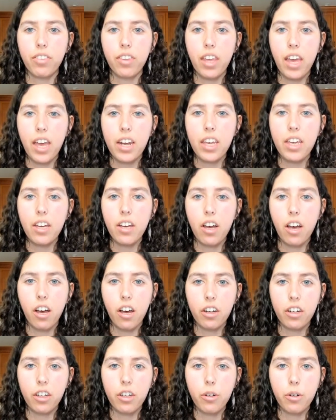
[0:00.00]
any
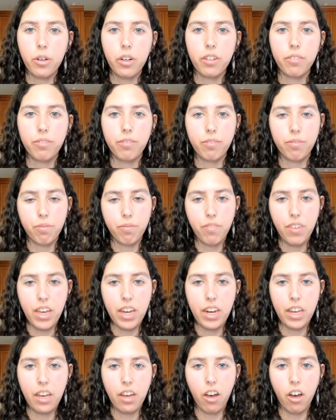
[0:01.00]
audio or
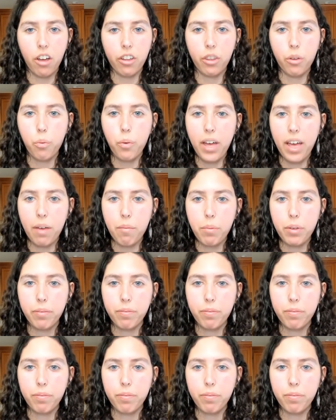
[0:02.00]
media on the web.